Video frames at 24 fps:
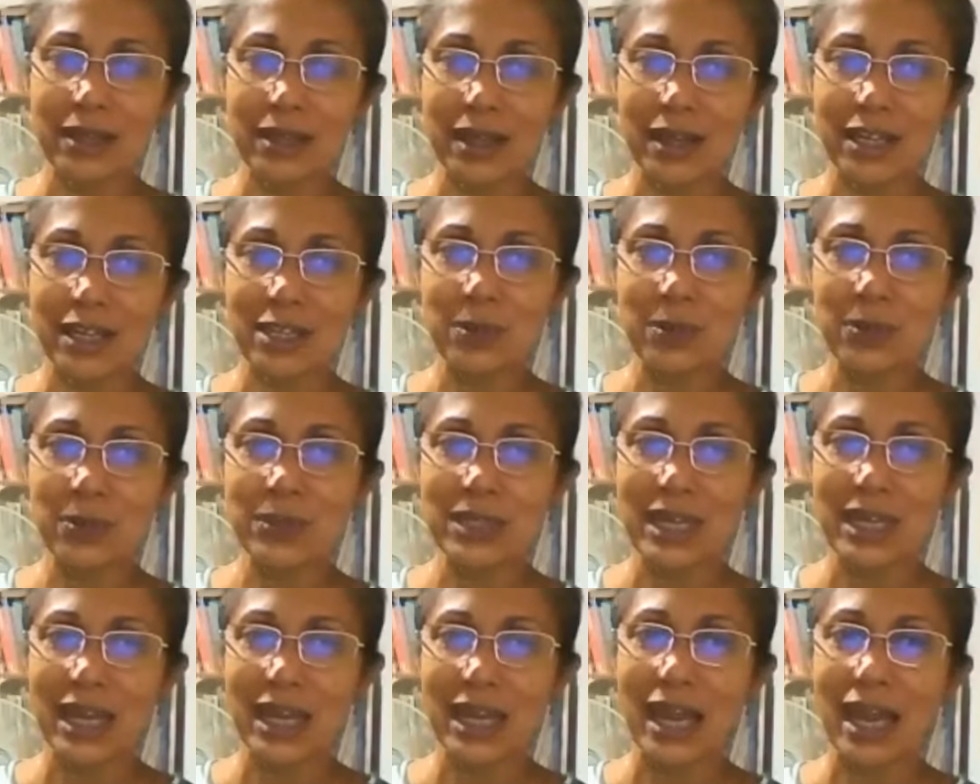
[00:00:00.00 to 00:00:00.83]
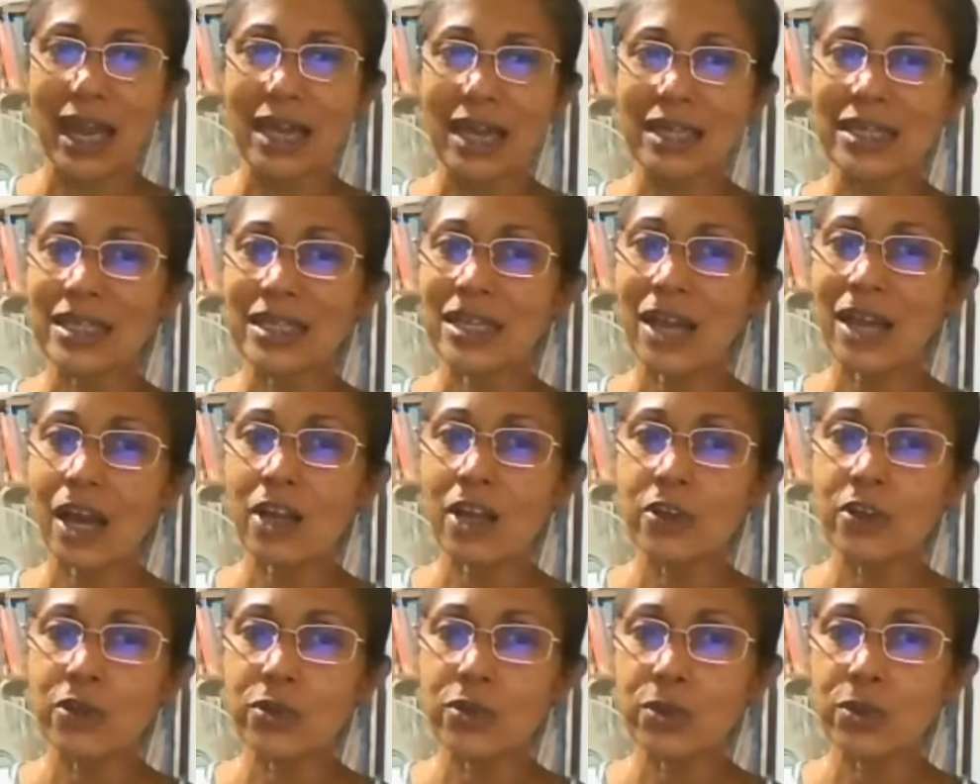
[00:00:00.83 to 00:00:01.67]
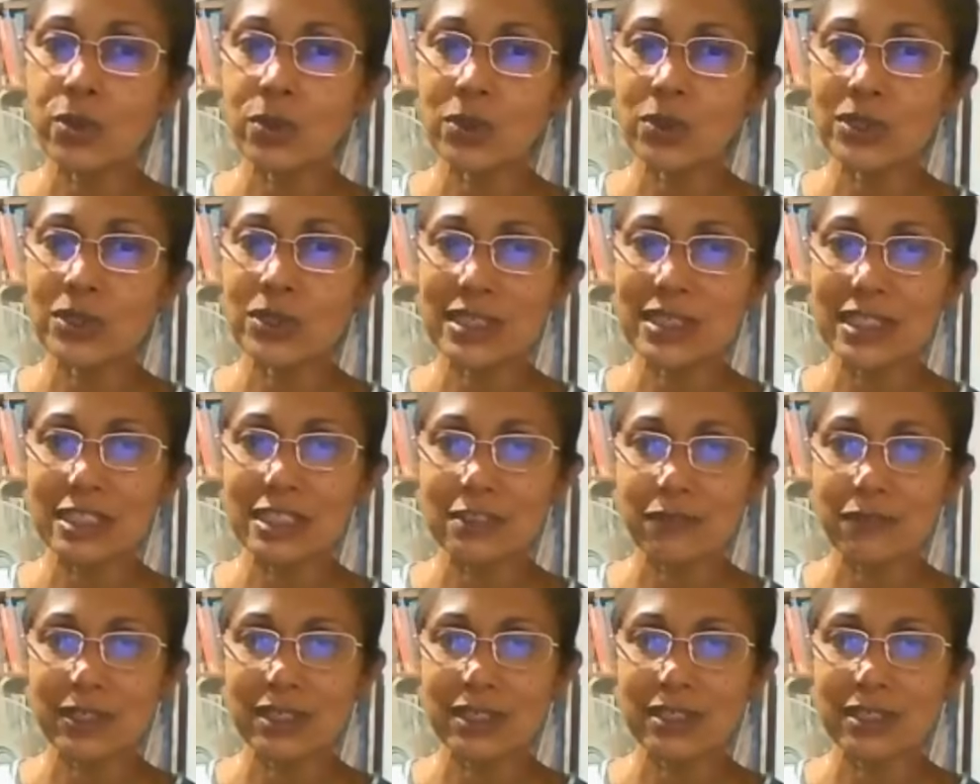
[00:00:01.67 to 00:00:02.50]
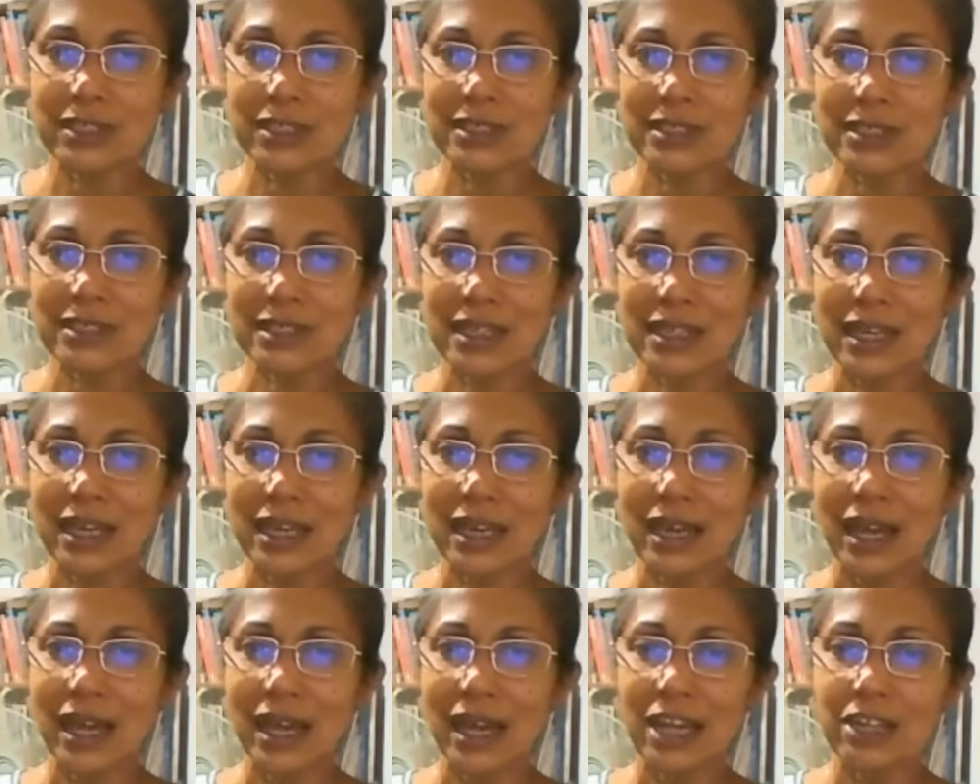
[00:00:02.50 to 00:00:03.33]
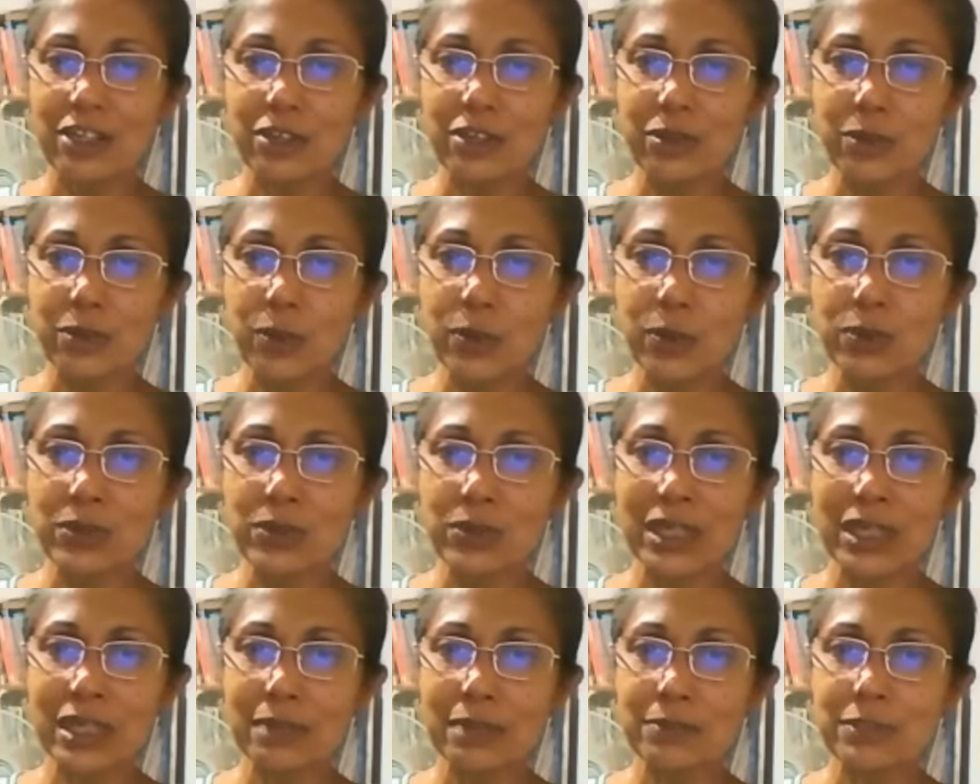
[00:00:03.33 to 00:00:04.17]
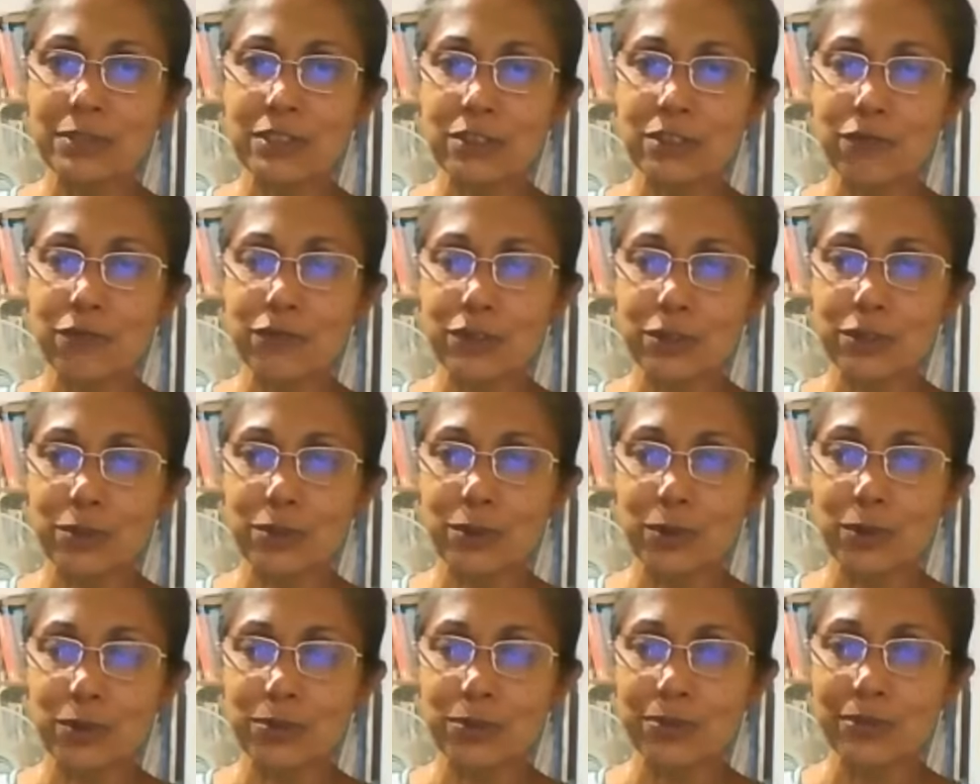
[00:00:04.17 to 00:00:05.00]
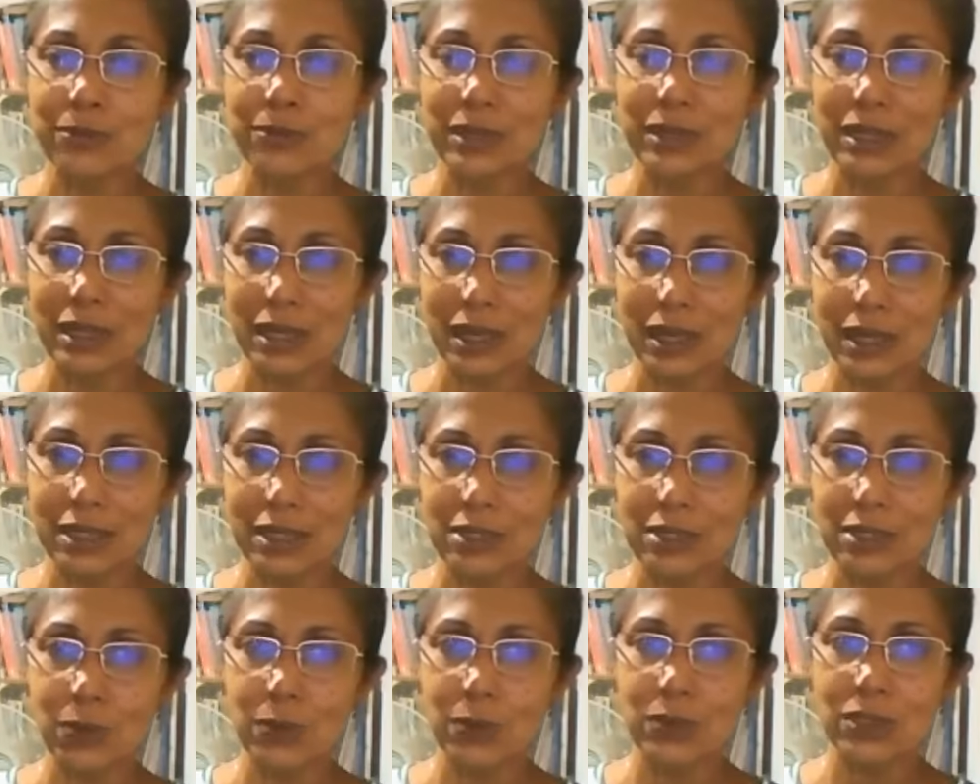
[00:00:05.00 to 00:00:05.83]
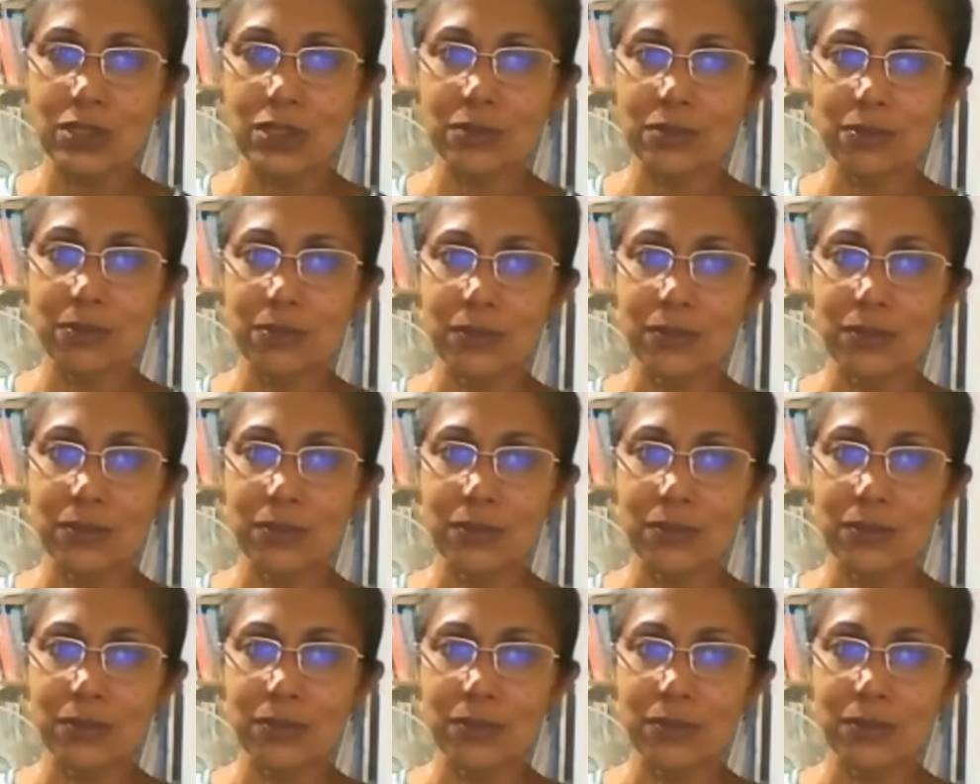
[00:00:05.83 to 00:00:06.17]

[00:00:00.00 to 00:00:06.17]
I quote, "And he unrolls his feathers and rode him softer home," end quote.